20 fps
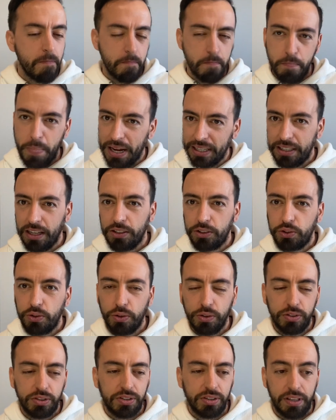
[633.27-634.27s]

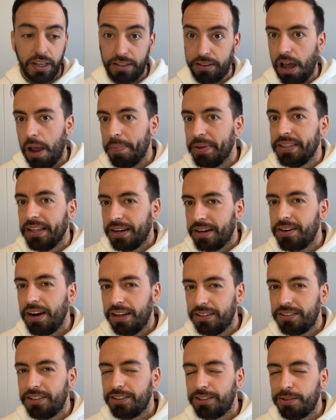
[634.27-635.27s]
Battlesuits, the
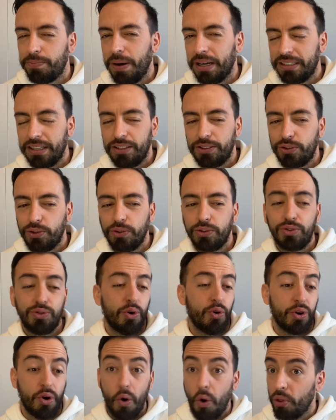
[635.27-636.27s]
crisis battlesuits
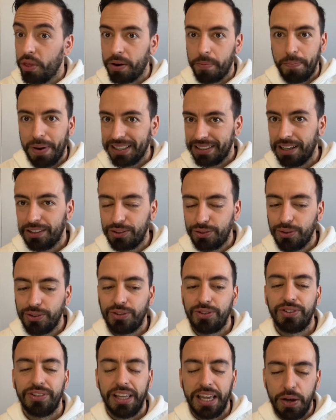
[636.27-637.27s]
or other
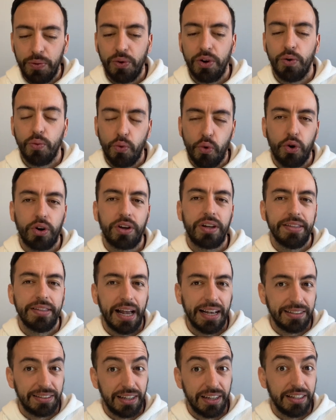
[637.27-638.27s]
battlesuits, they will work
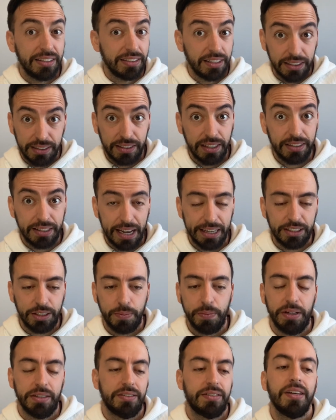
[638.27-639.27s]
nicely in these
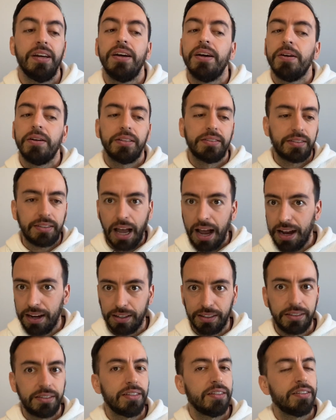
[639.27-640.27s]
detachments.
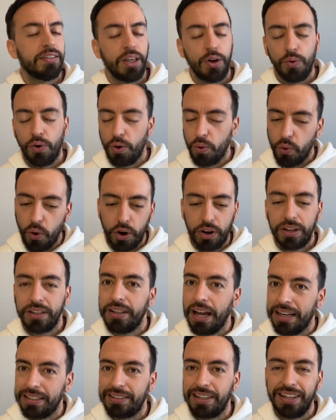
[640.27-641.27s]
Tanks, they will work
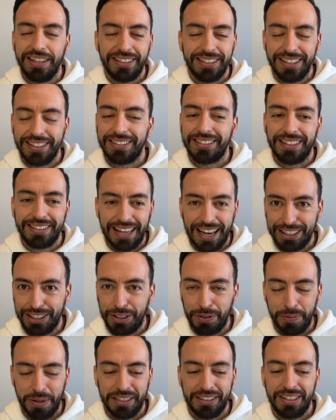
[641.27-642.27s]
nicely in these
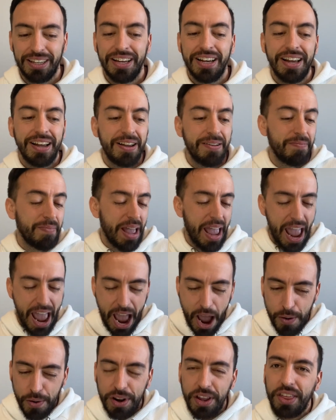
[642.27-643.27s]
detachments.
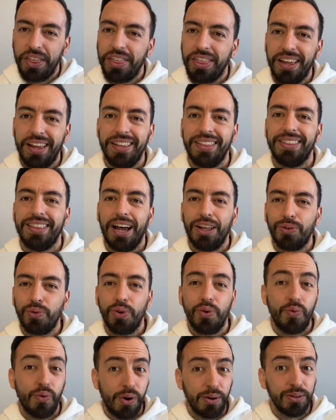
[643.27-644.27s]
Everything that we
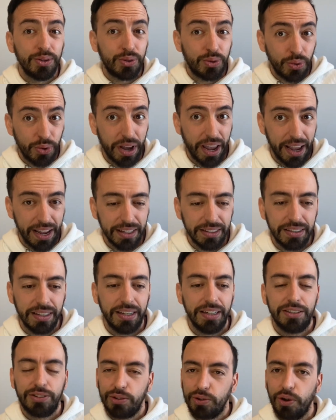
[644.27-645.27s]
want to get,
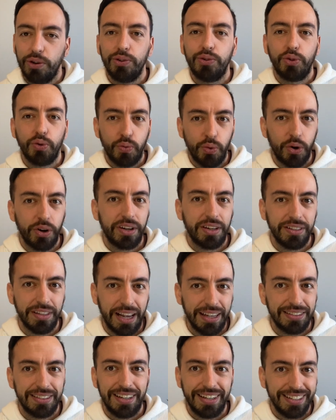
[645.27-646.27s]
it's going to work
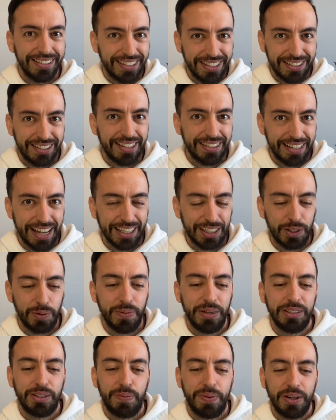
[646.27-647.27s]
nicely in these
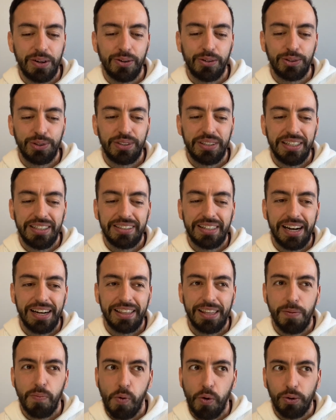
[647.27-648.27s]
detachments because these are
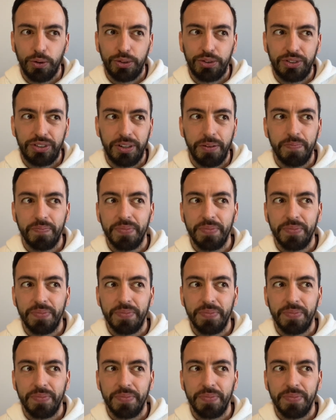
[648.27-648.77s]
the most